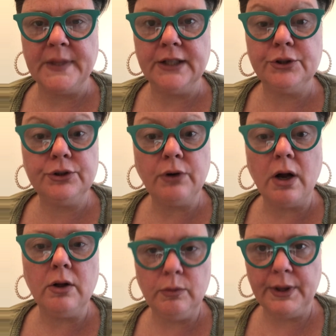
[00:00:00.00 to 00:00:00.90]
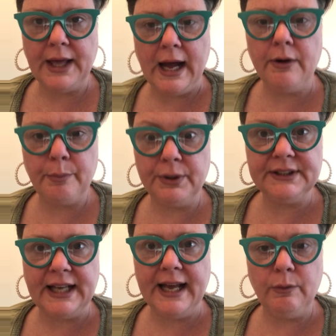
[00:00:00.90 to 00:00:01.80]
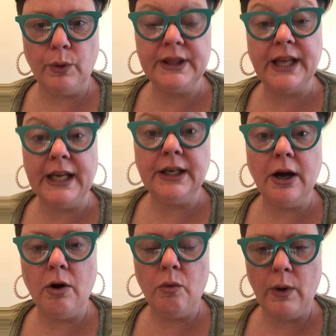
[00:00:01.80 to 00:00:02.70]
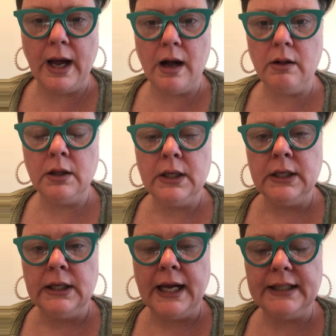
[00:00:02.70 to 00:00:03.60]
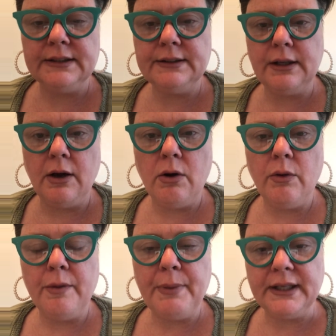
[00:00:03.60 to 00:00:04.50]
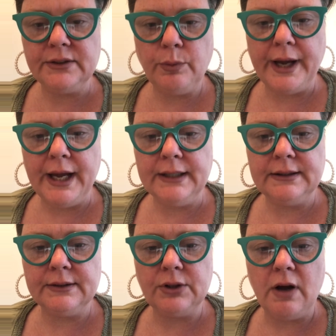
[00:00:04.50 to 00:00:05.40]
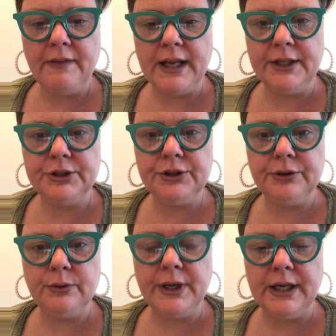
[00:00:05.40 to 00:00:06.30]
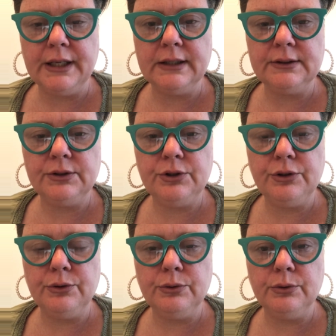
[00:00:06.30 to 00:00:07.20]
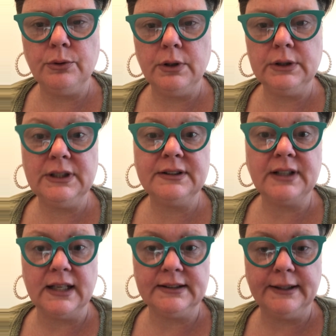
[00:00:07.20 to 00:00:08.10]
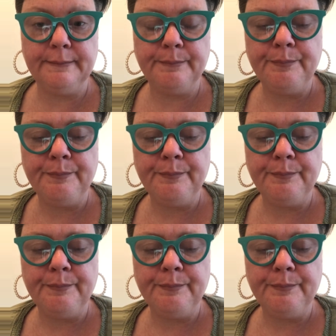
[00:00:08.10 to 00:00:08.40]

struggle with how to present what they know well. And so the best way to solve that issue is to discuss it.